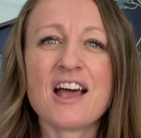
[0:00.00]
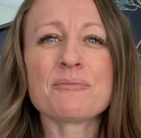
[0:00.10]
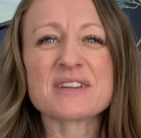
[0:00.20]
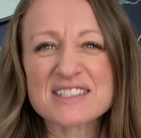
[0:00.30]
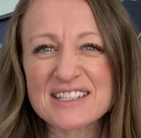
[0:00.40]

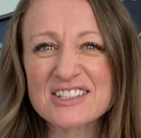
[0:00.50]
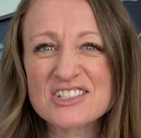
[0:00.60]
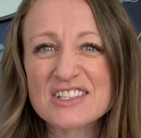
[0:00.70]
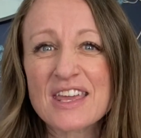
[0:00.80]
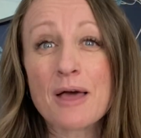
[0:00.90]
But
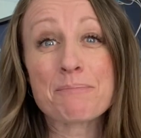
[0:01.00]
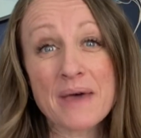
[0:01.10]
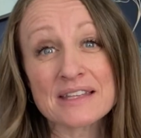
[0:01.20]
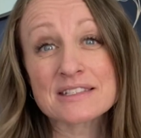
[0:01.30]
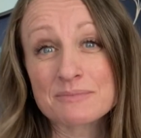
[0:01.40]
essentially, a
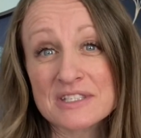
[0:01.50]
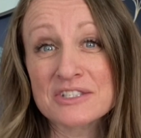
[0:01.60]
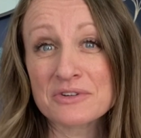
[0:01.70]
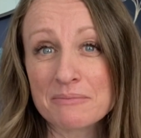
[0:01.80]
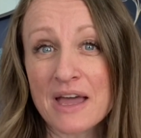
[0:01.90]
best
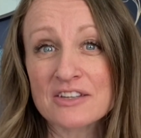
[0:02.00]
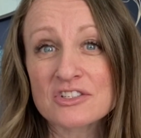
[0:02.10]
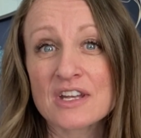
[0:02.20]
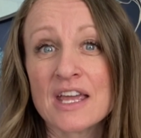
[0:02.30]
mystery match